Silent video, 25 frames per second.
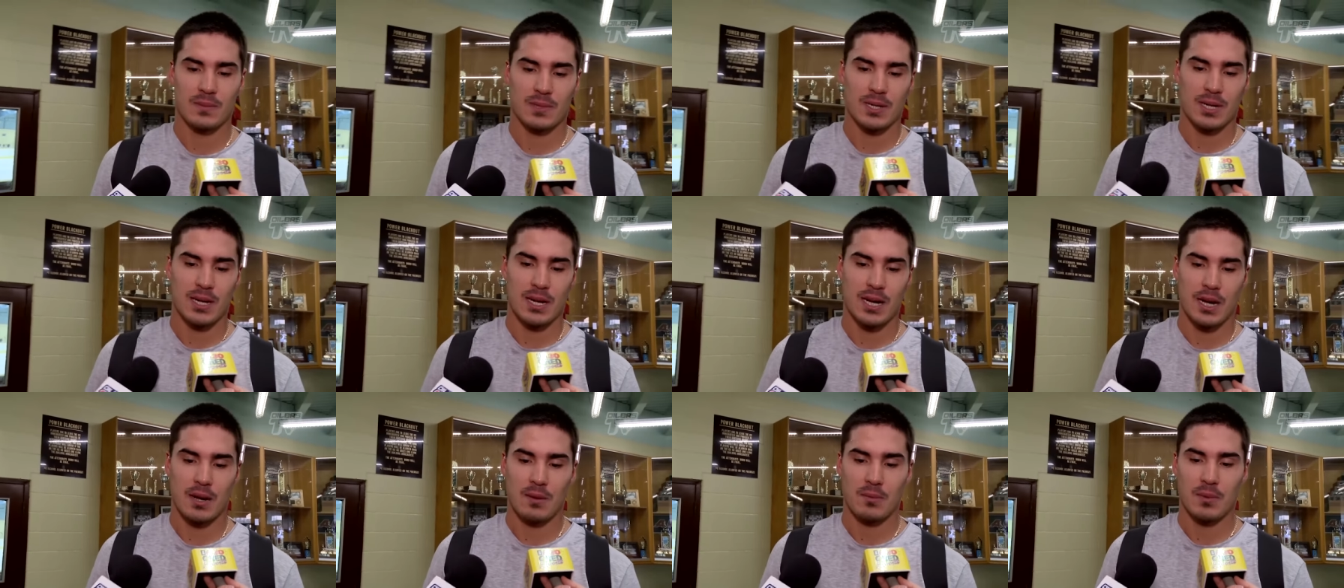
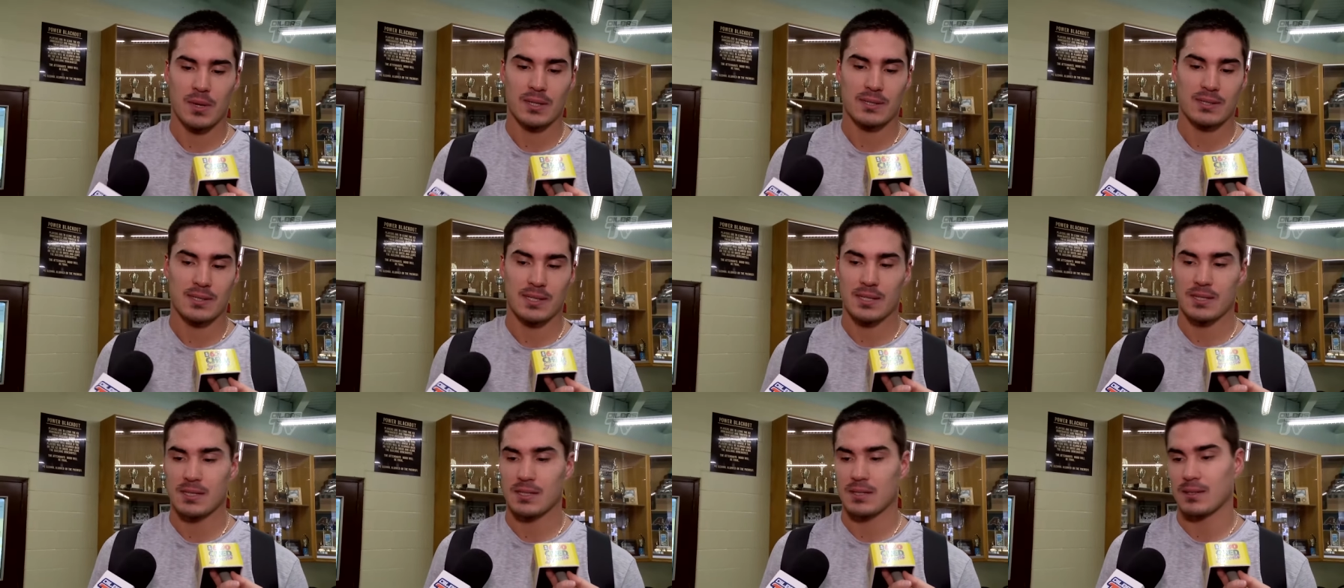Uh, my
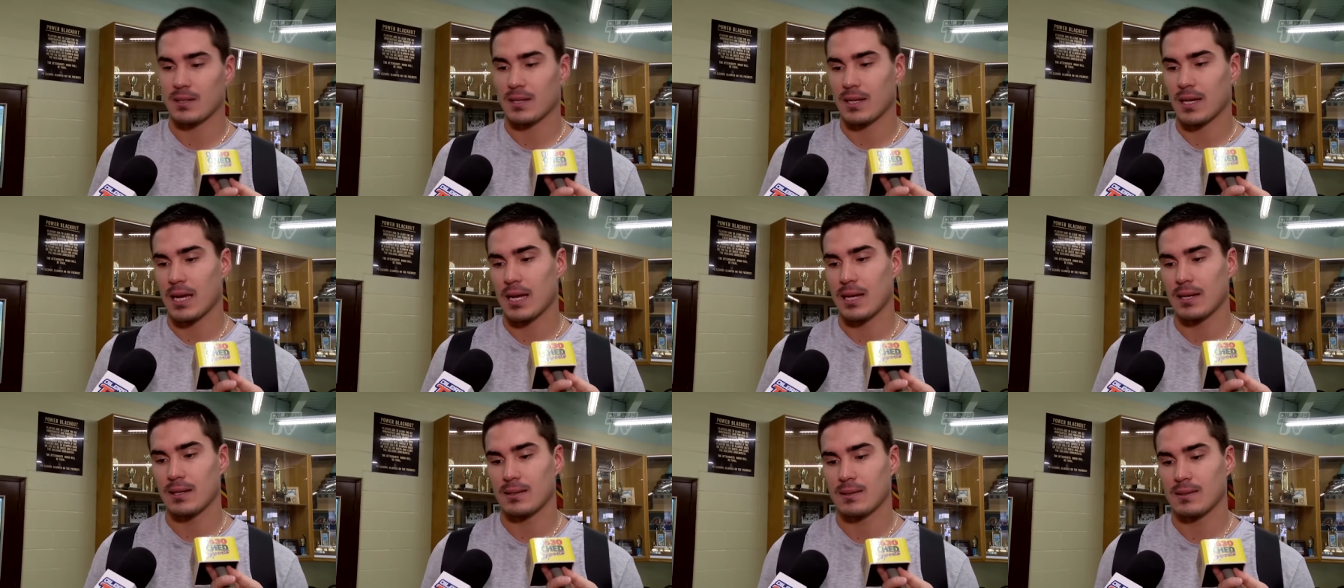season
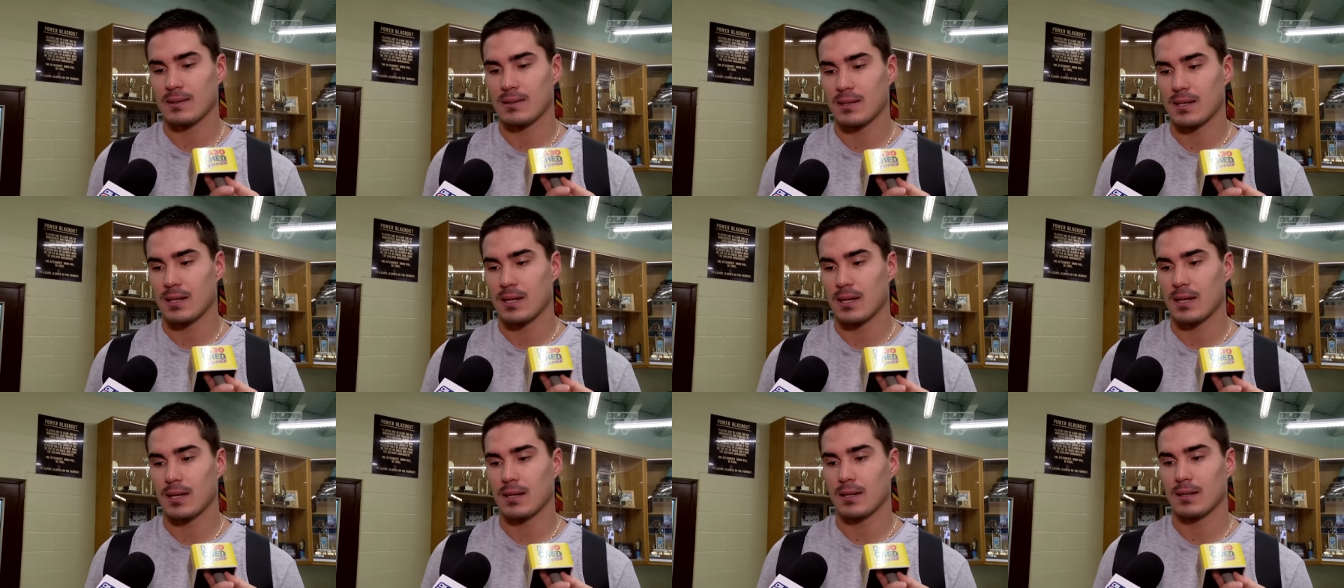again
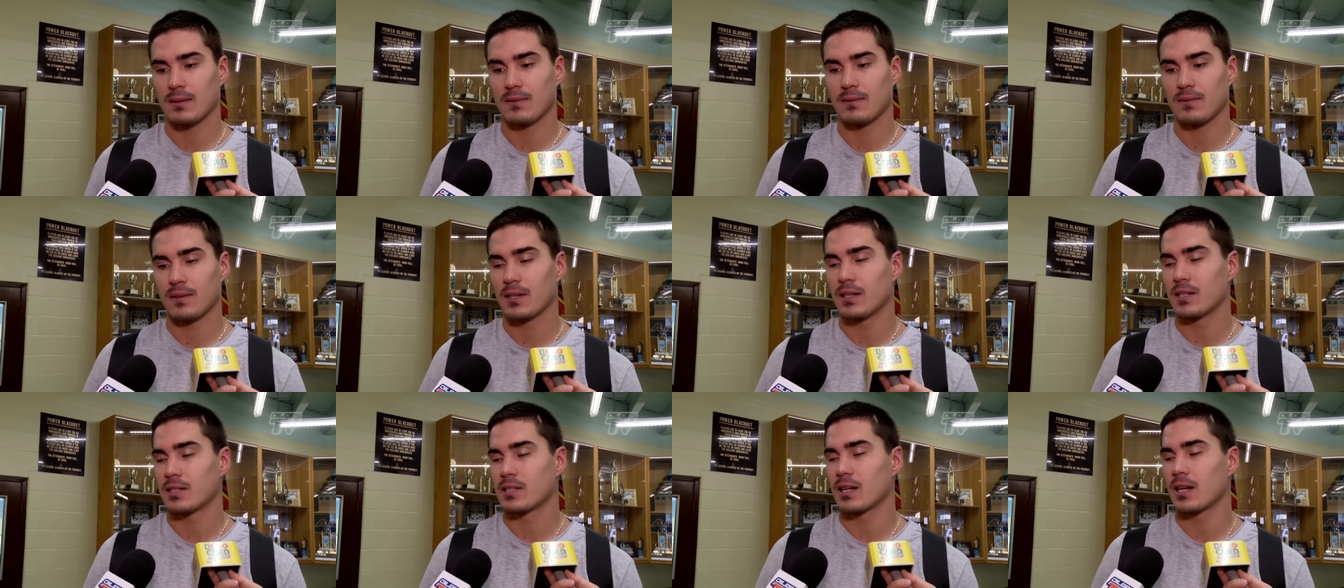
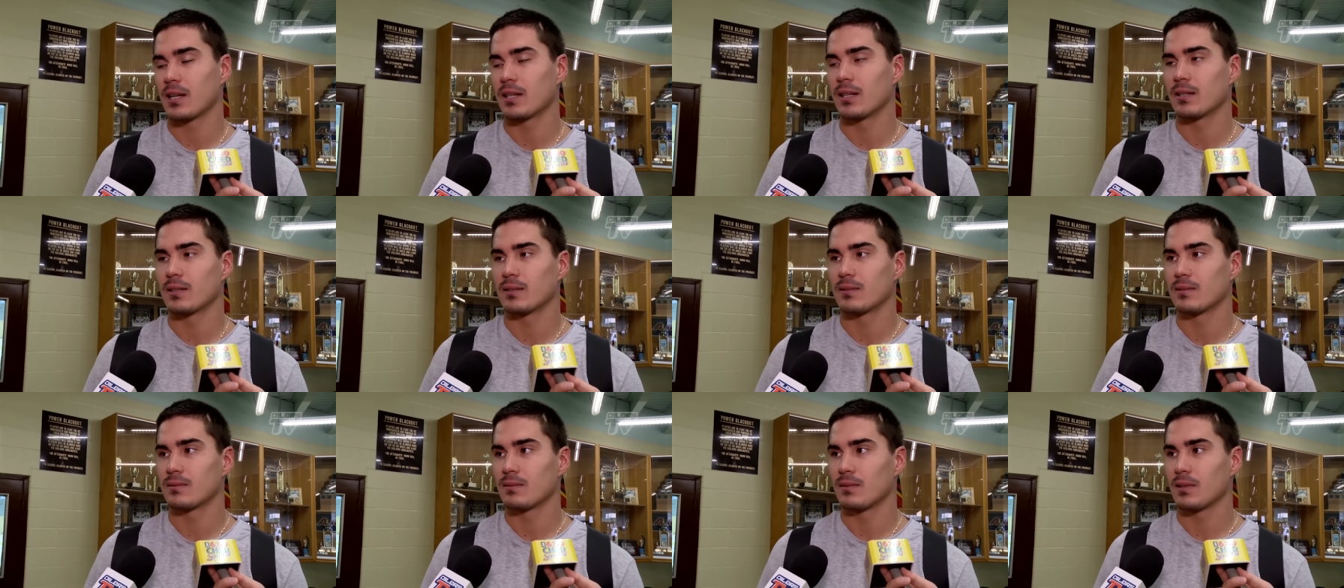finished kind
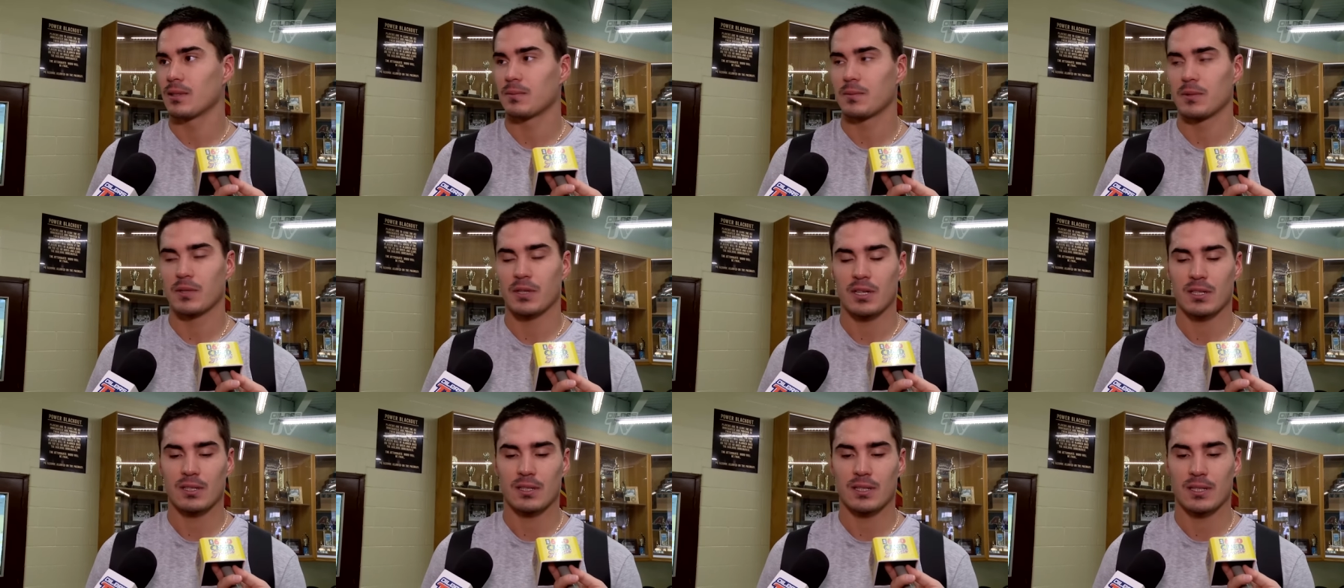of a little
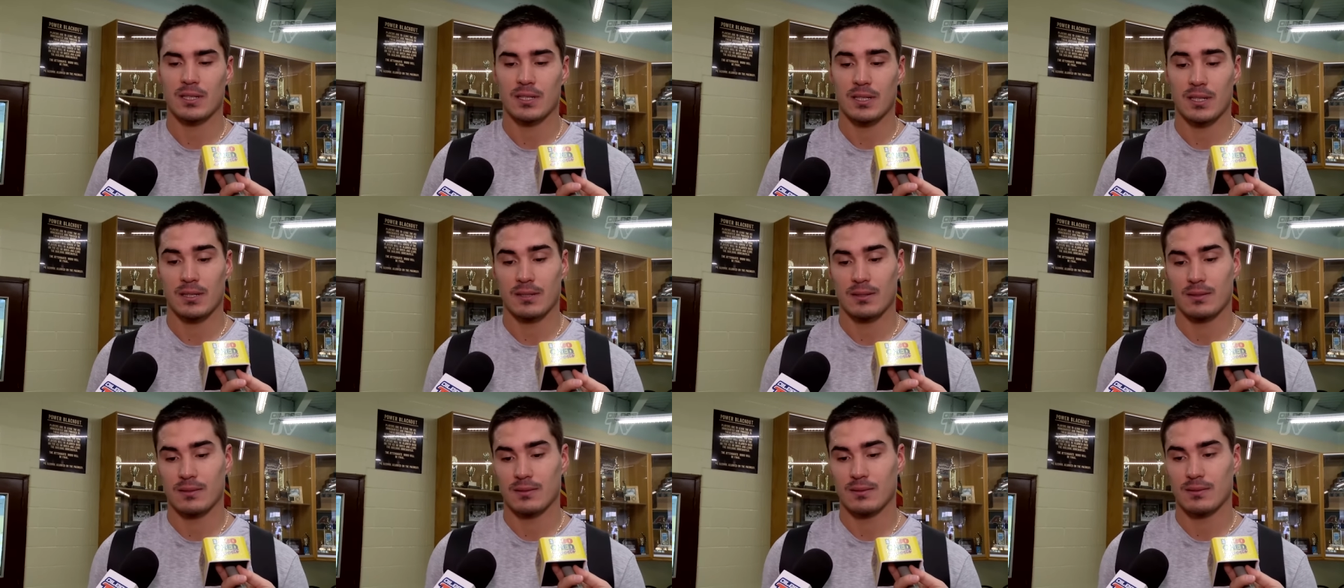bit earlier
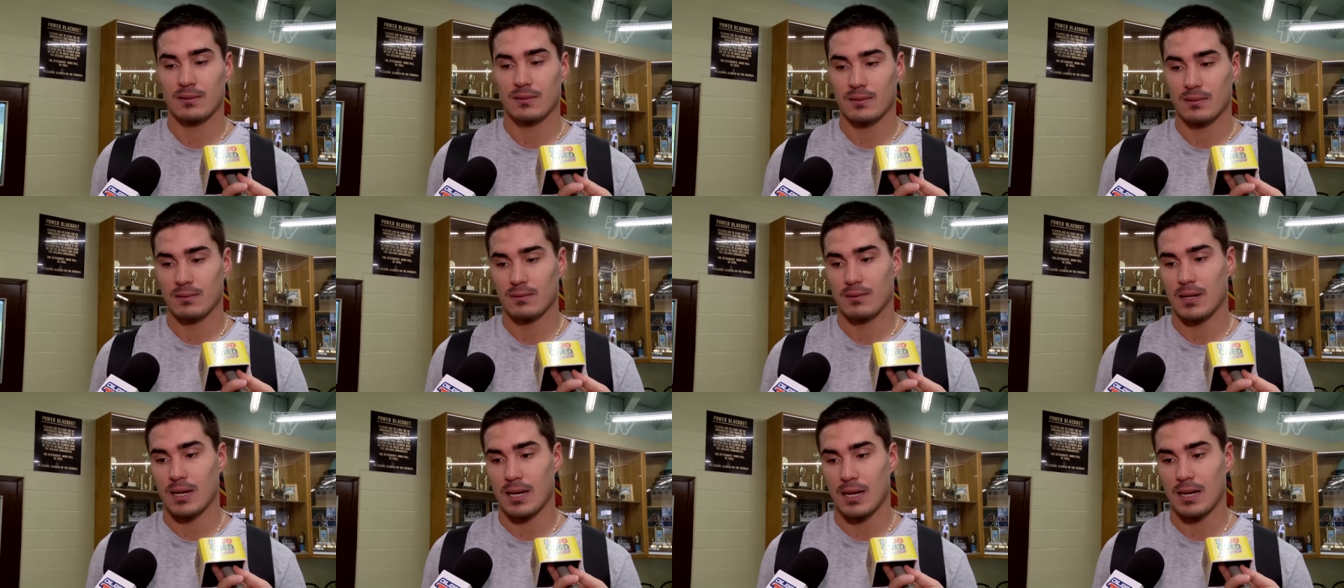than
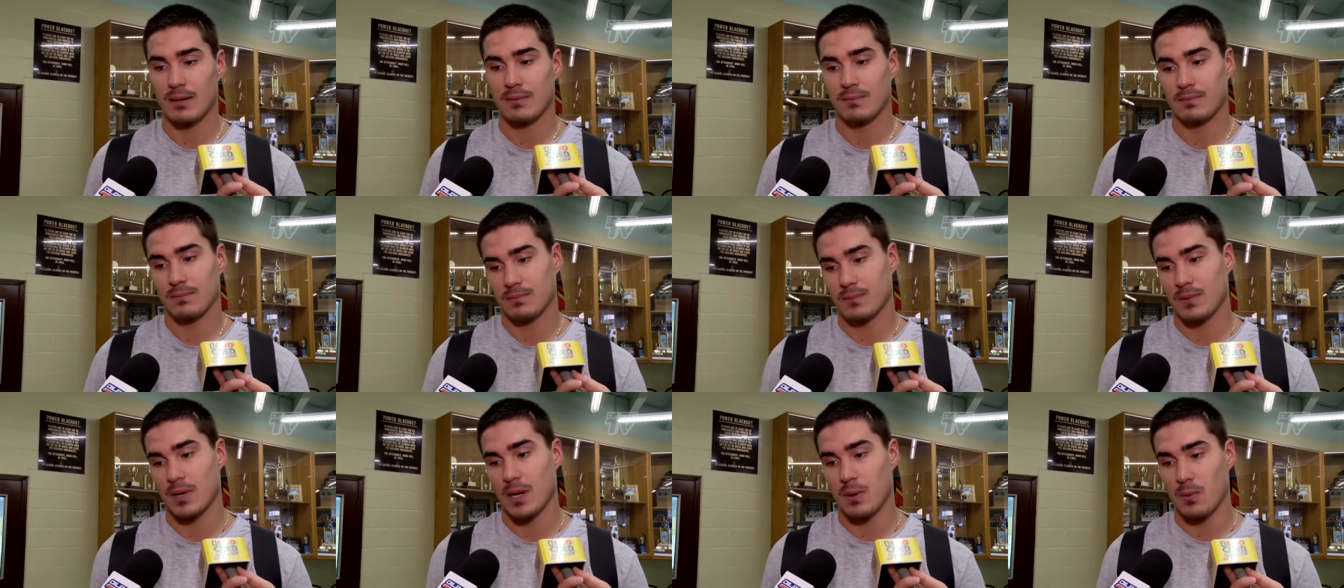I
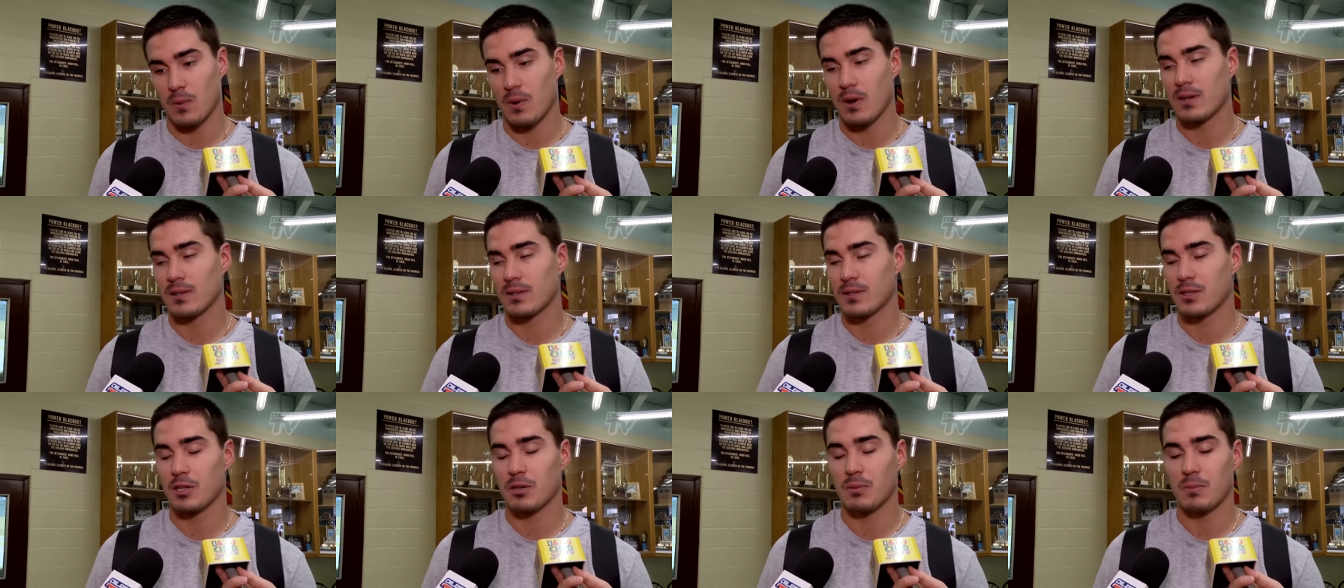I
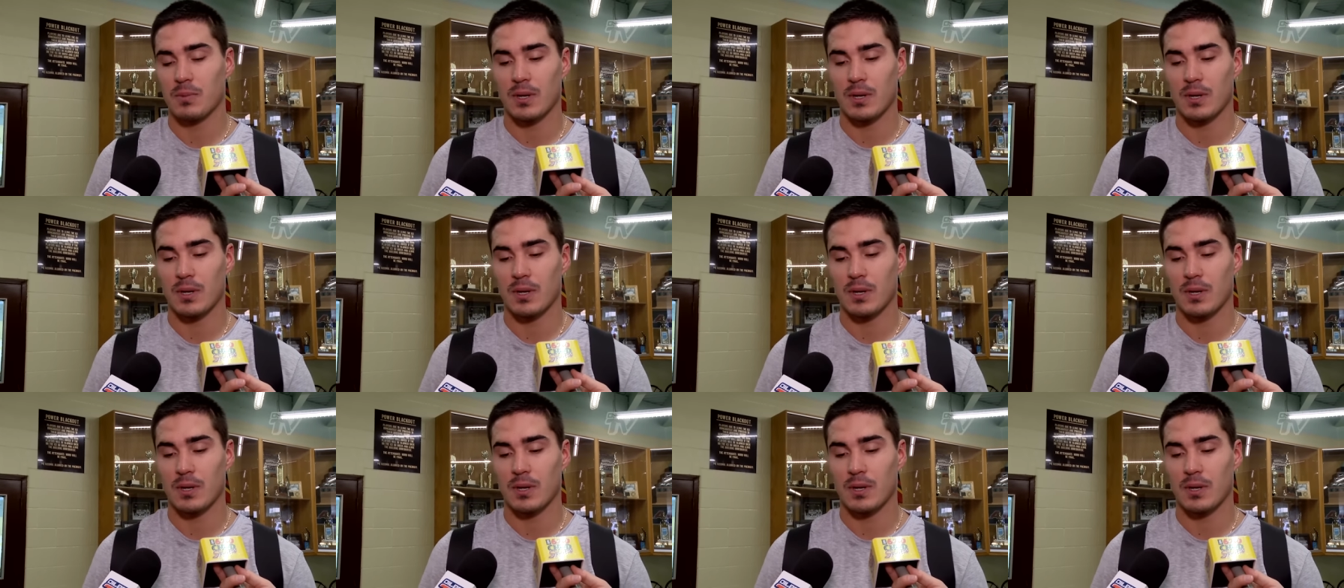want to,